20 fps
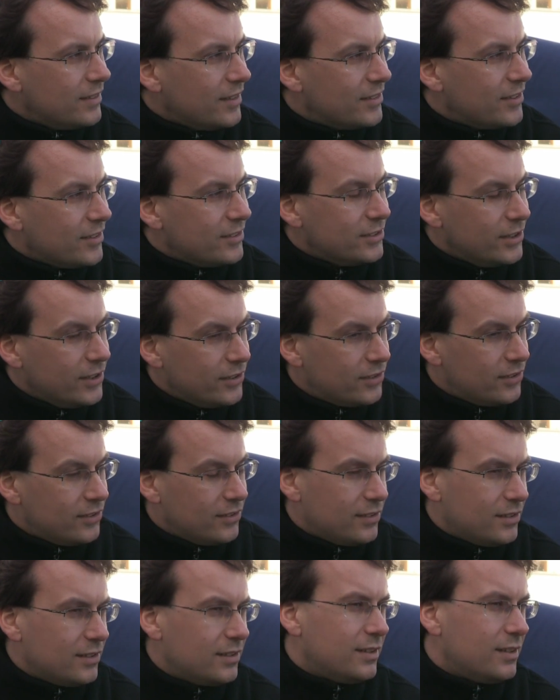the risk
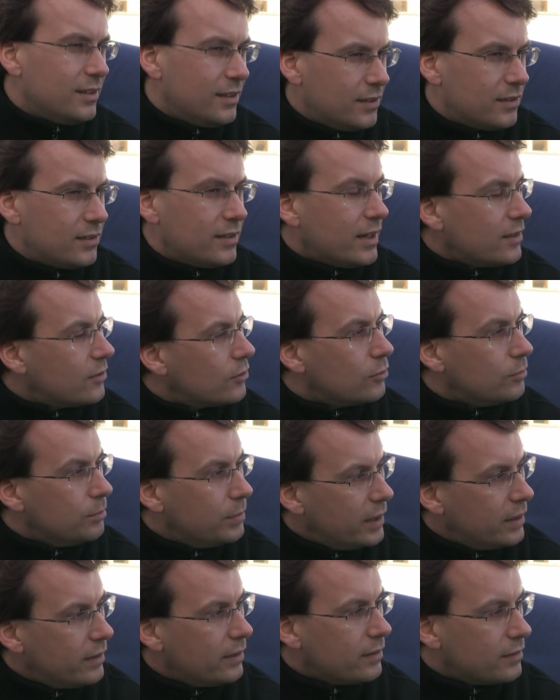is not so
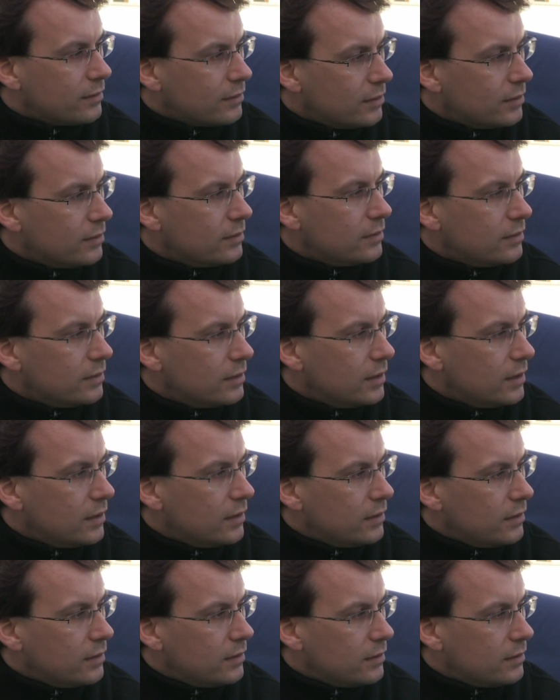big, and
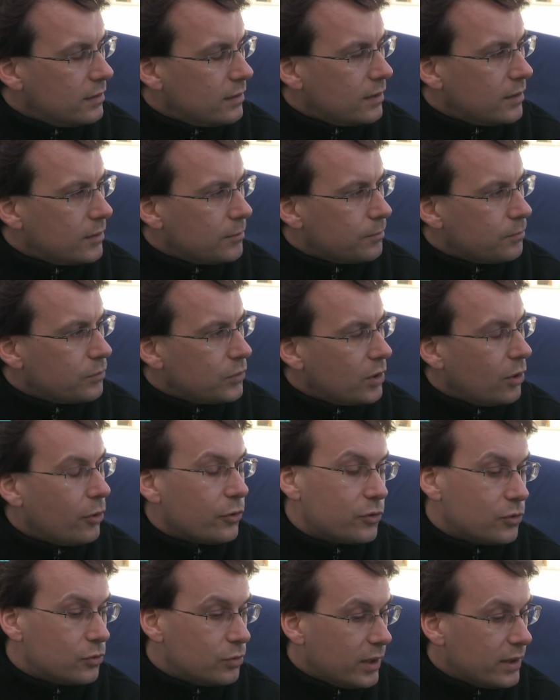
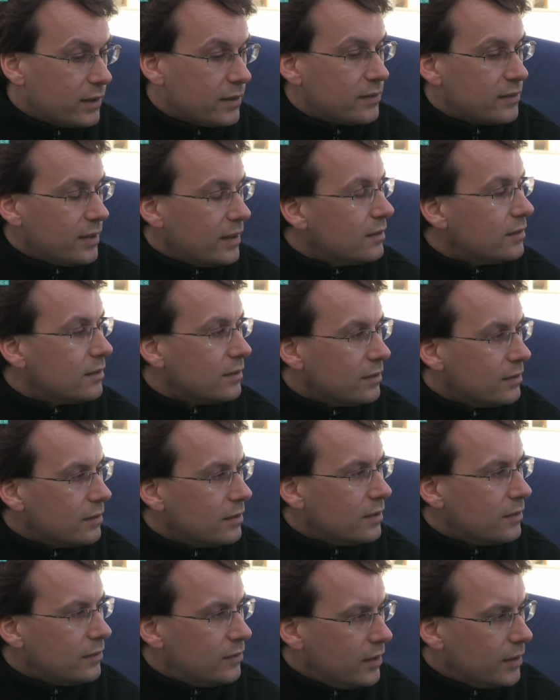also to understand
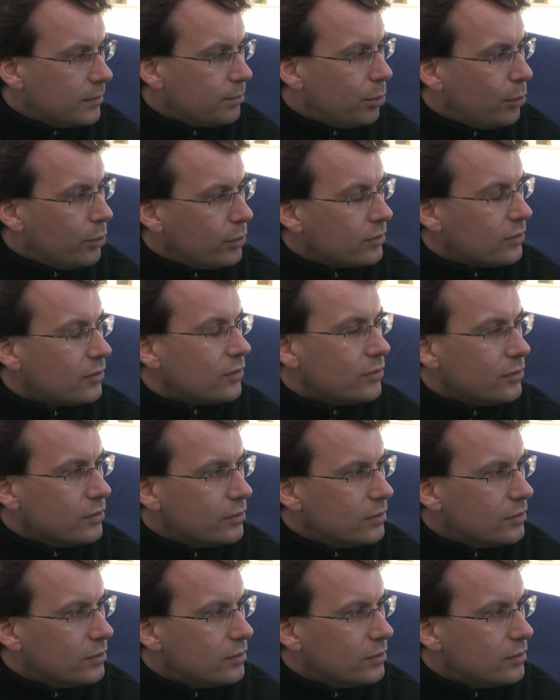their point.